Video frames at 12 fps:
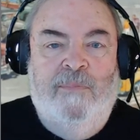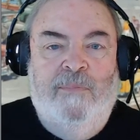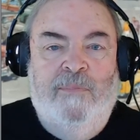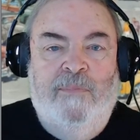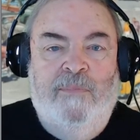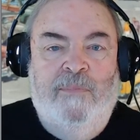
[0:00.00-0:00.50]

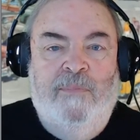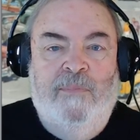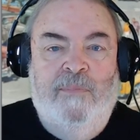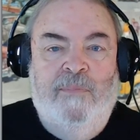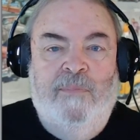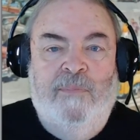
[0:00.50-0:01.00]

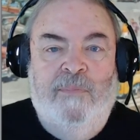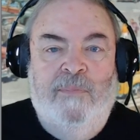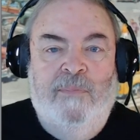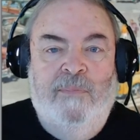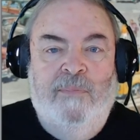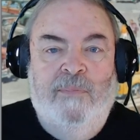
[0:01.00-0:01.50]

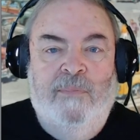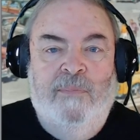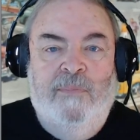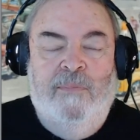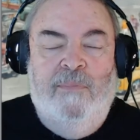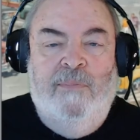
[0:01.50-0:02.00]

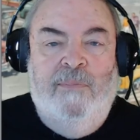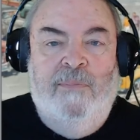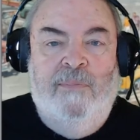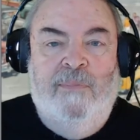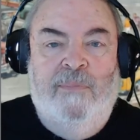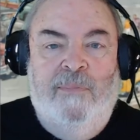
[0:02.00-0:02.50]

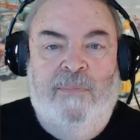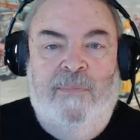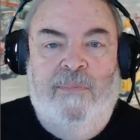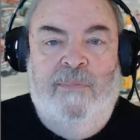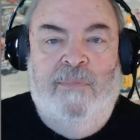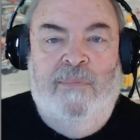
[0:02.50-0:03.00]

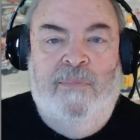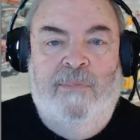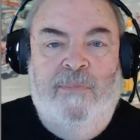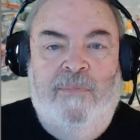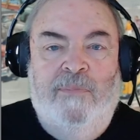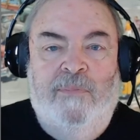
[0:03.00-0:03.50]

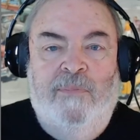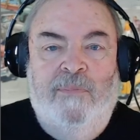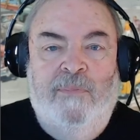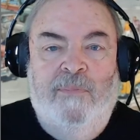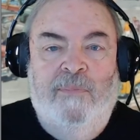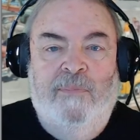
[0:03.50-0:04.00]

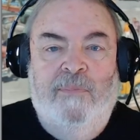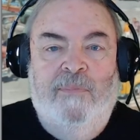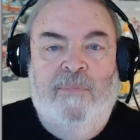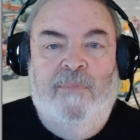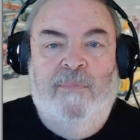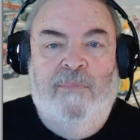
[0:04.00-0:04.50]

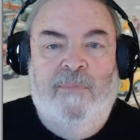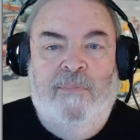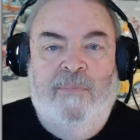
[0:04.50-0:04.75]
(not speaking)